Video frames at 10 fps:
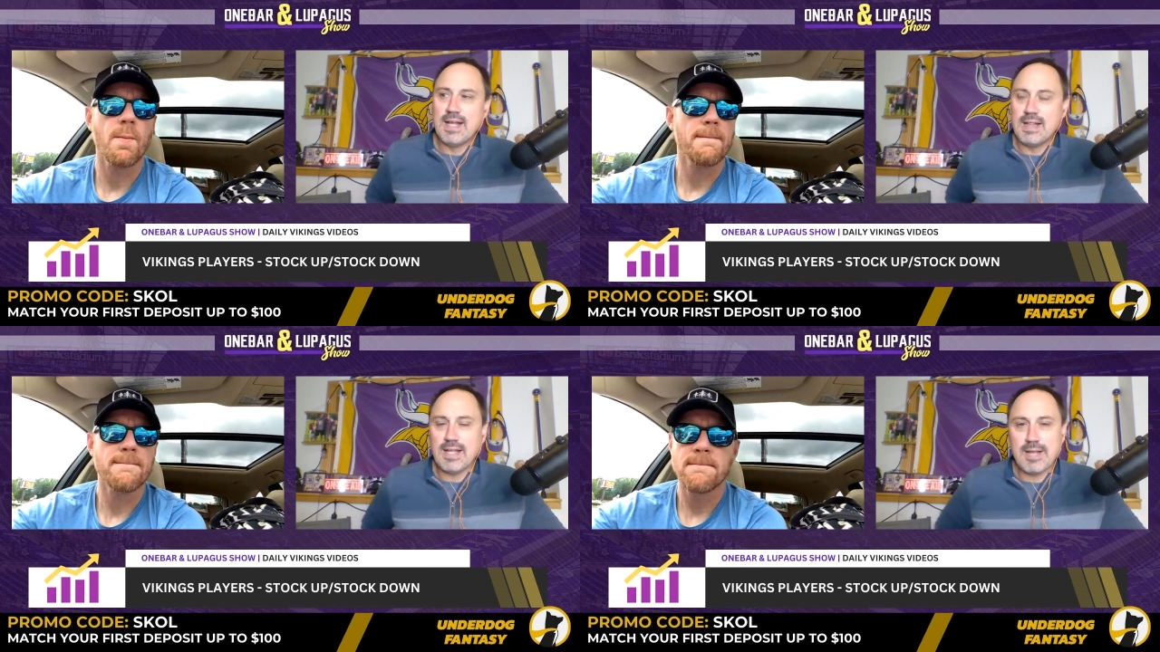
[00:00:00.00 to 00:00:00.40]

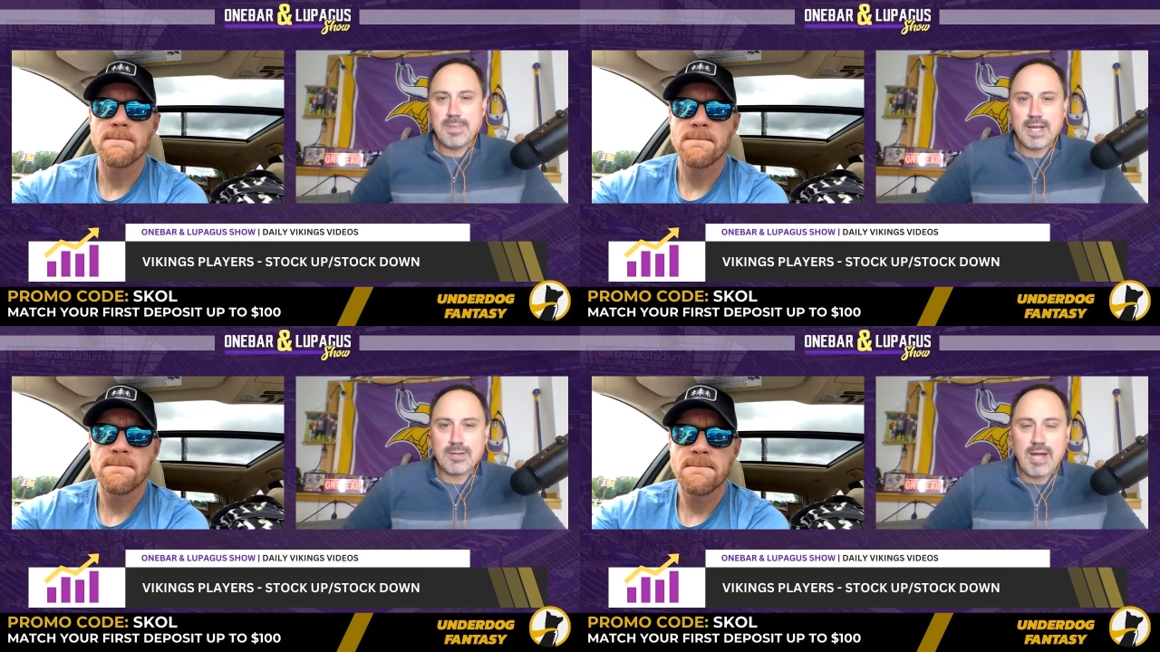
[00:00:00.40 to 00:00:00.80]

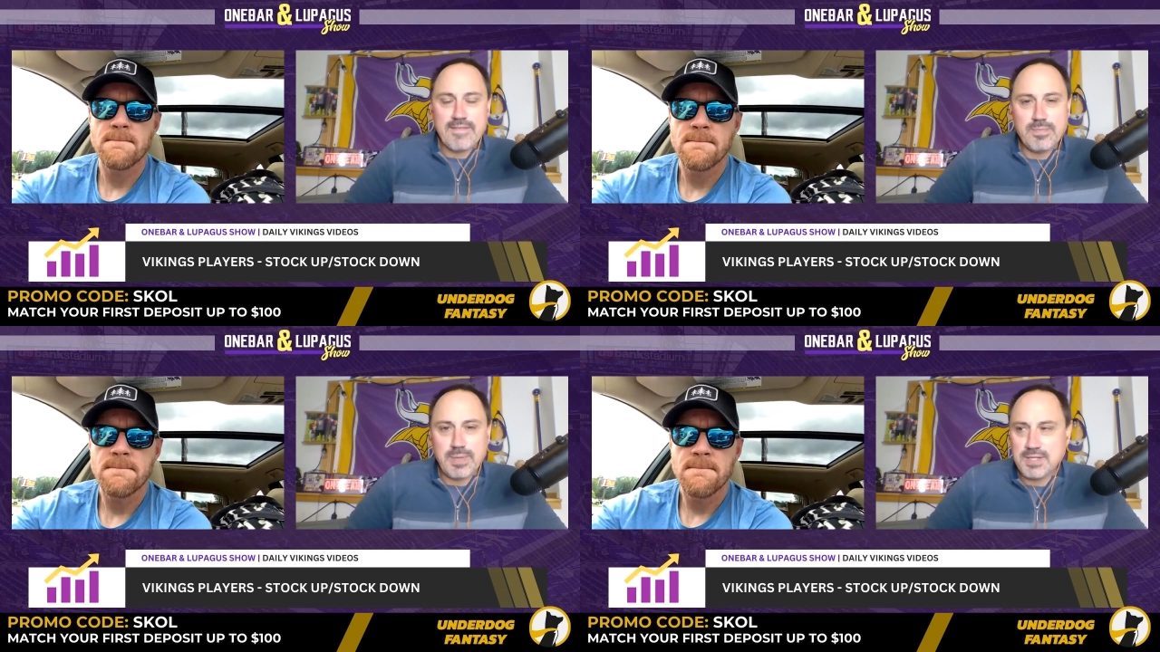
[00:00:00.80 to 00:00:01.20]
Speaker 1: Linebacker
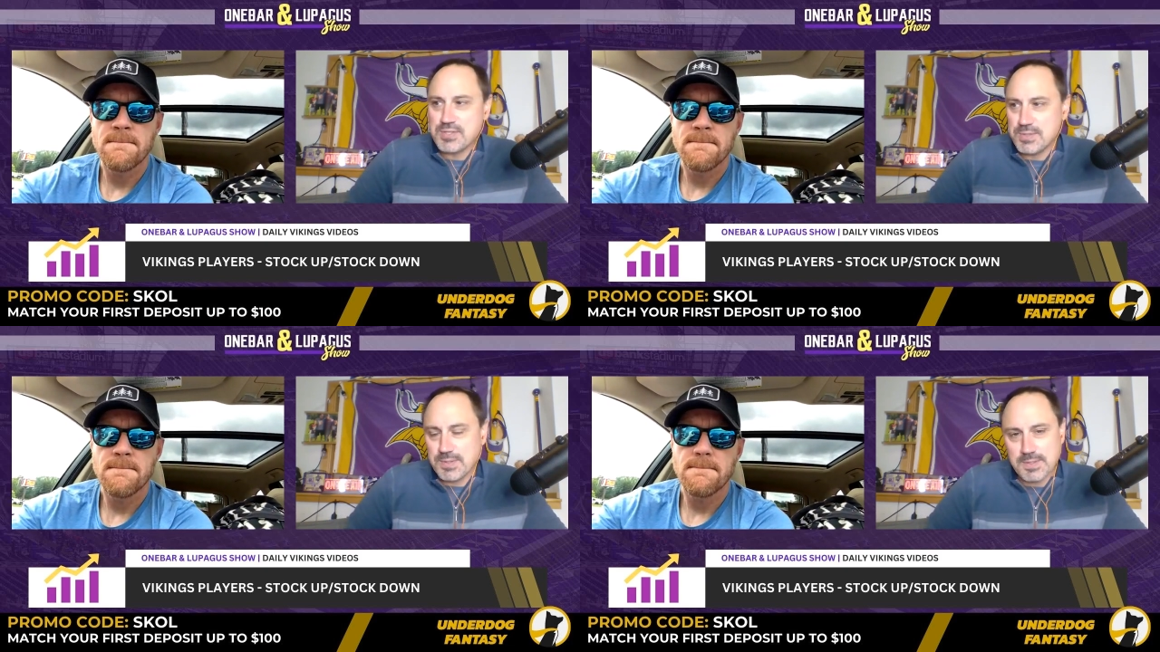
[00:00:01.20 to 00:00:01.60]
Ivan Pace
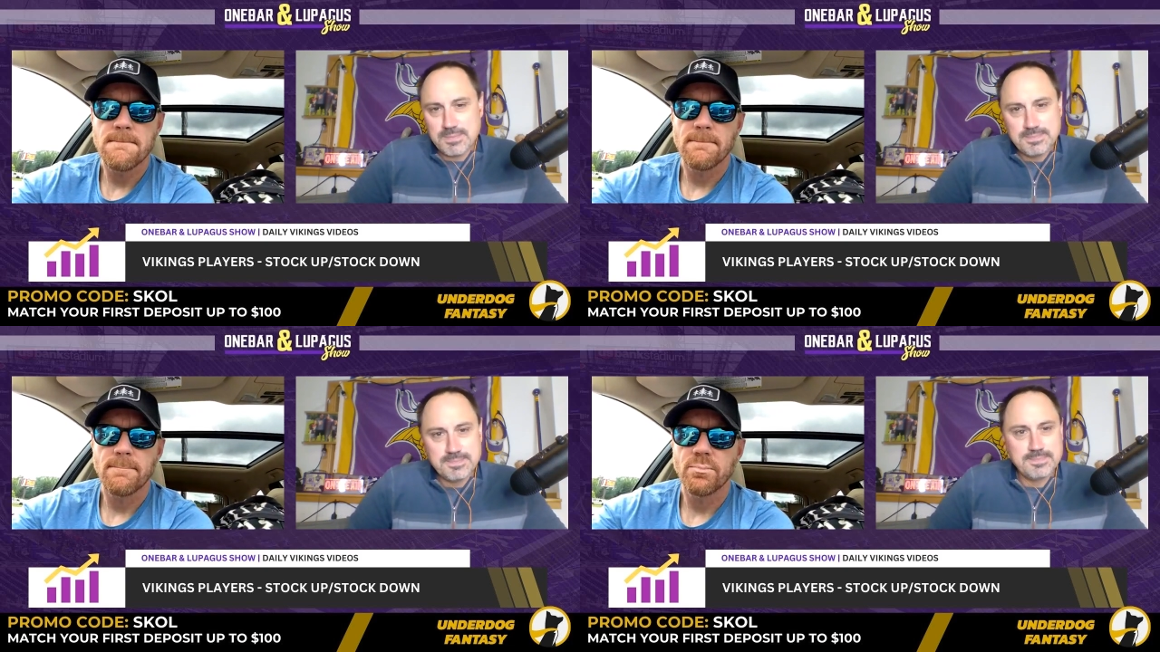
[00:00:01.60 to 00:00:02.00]
Jr.
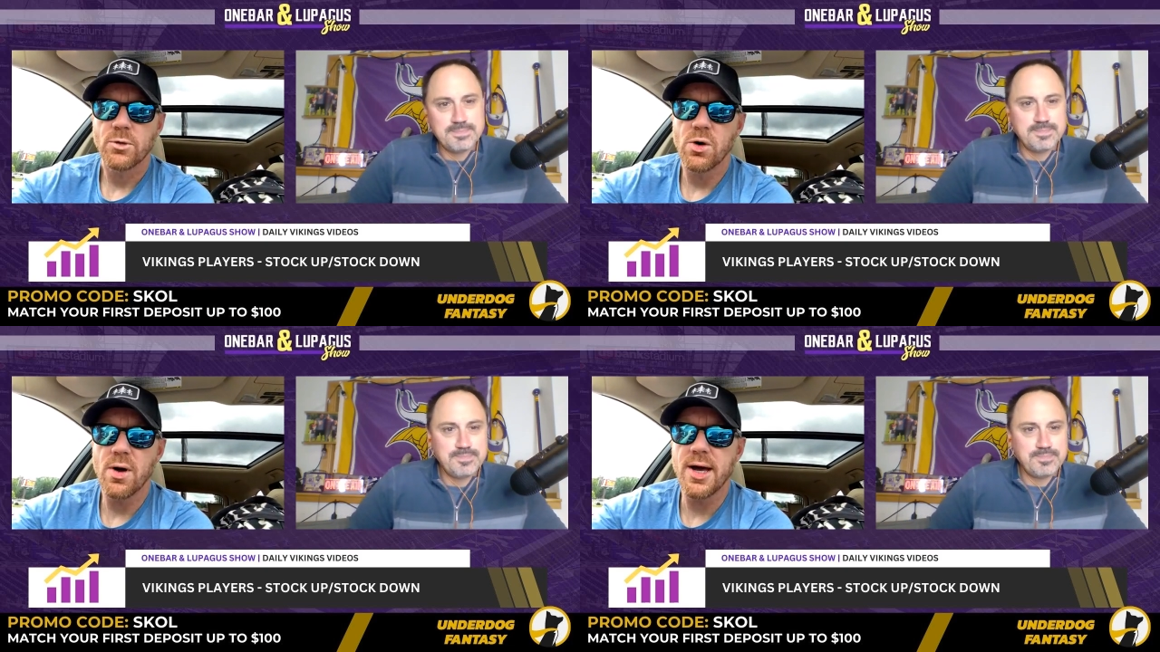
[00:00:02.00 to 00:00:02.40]

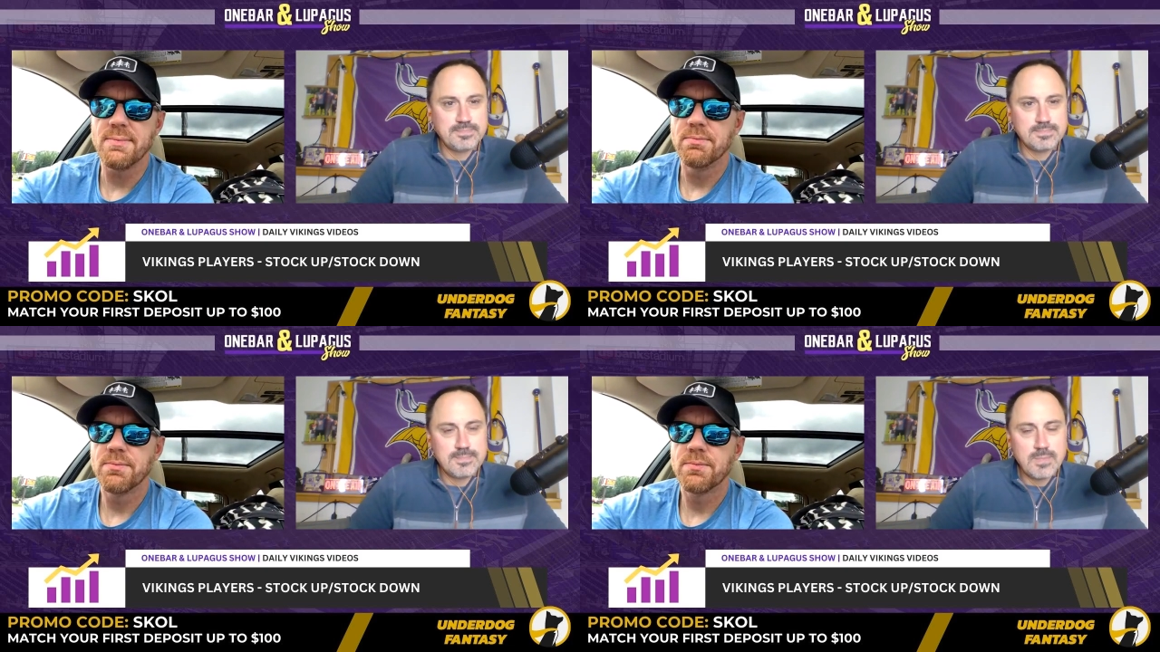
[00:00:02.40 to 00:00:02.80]
Go ahead.
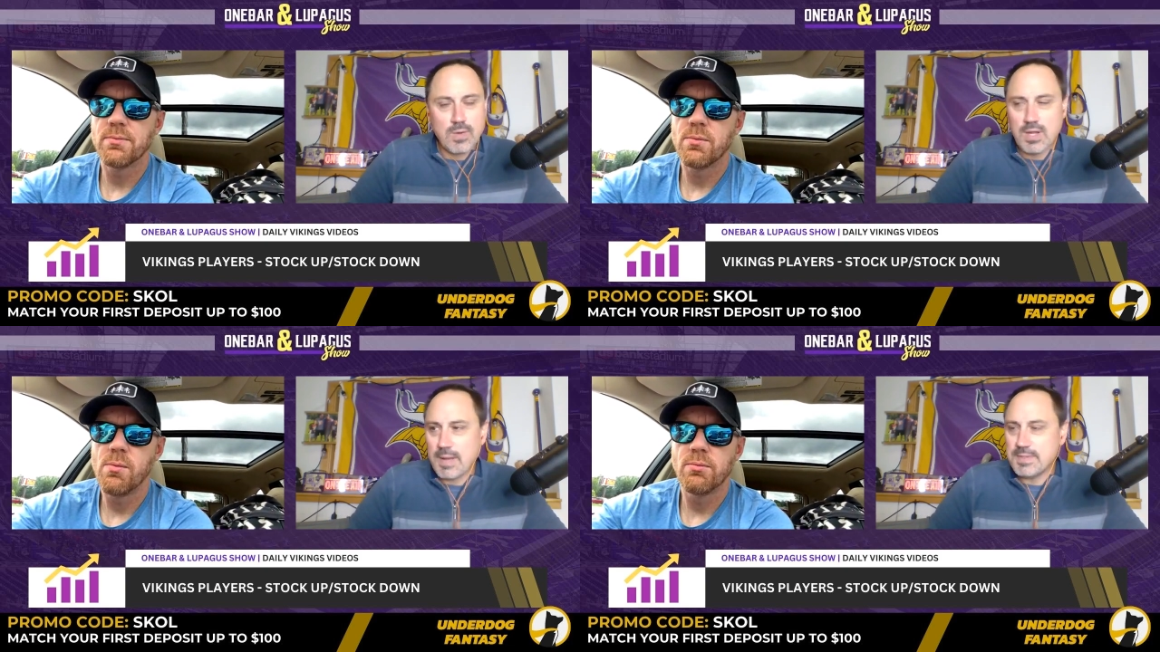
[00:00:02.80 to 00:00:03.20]

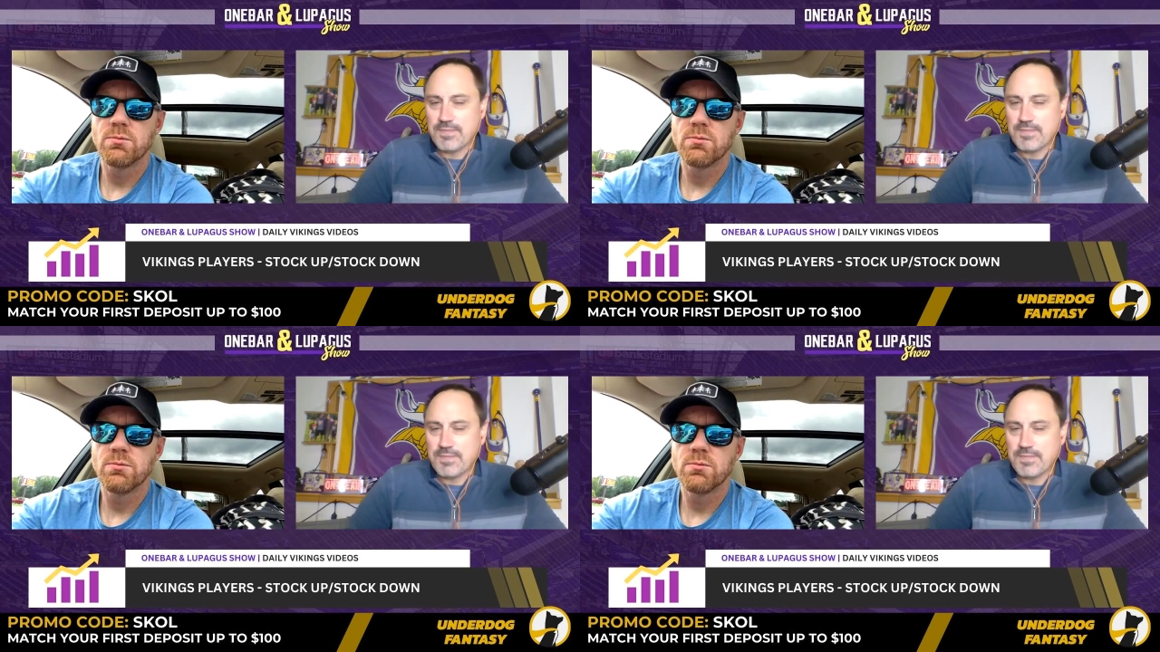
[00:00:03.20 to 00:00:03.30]
Well, I'm the